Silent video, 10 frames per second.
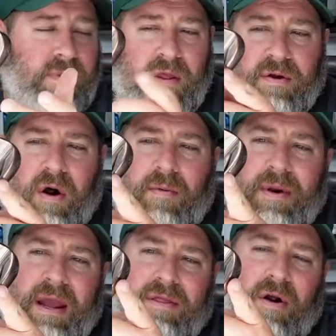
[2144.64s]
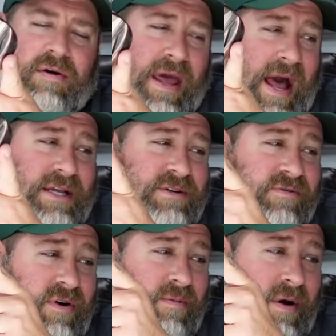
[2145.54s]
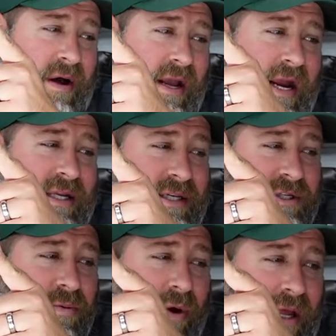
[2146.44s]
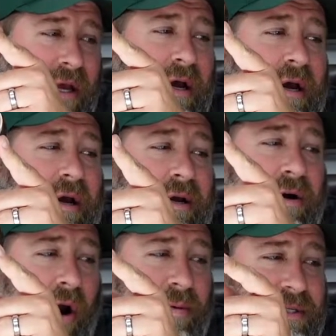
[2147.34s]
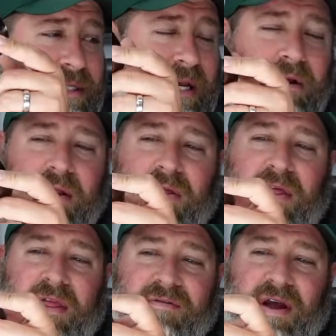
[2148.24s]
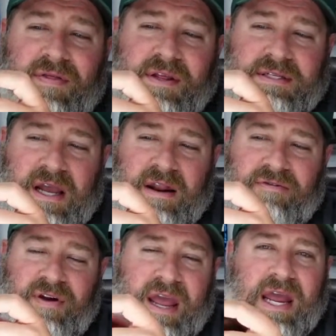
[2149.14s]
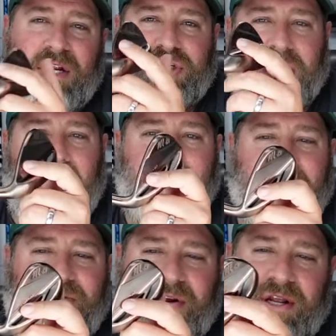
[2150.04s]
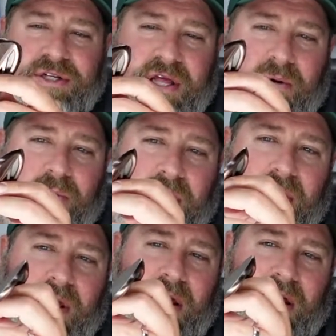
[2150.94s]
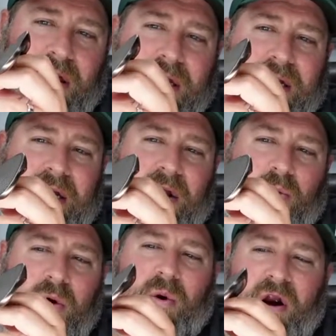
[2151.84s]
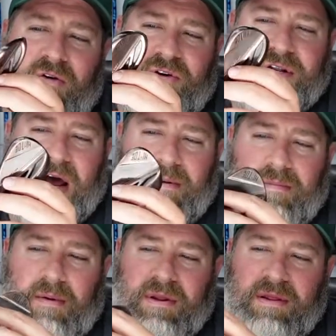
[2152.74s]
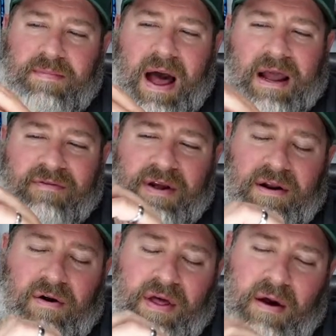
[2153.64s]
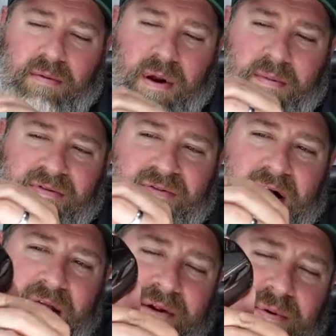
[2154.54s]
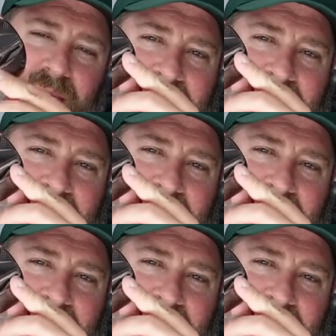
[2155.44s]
they're all cast from 8620 carbon steel, and then they've got this kind of aged copper finish that will wear over time. I mean, the back of it and all that will probably be fine. You'll probably